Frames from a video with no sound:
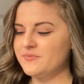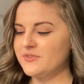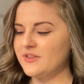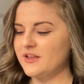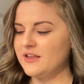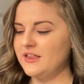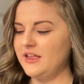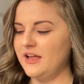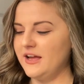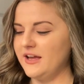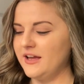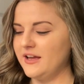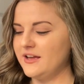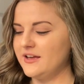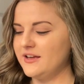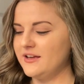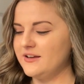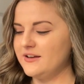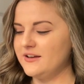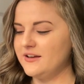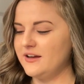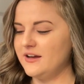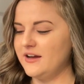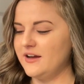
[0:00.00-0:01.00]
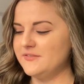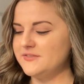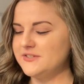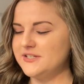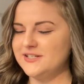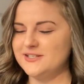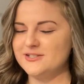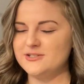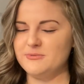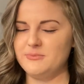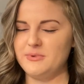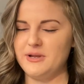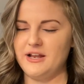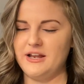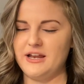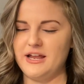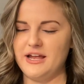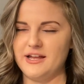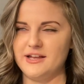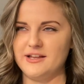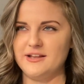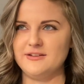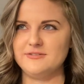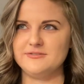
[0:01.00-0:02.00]
like I've seen so many
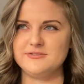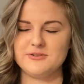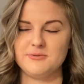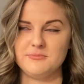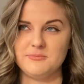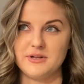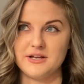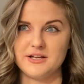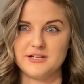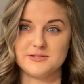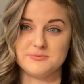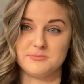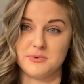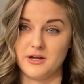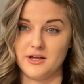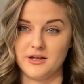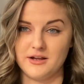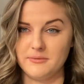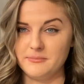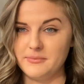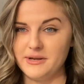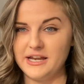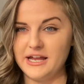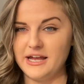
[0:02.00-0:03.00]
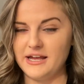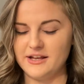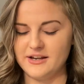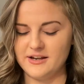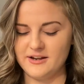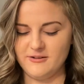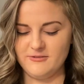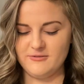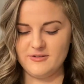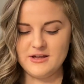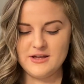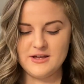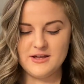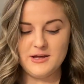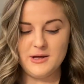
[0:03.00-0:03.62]
negatives, so I'm like, it's probably gonna be negative.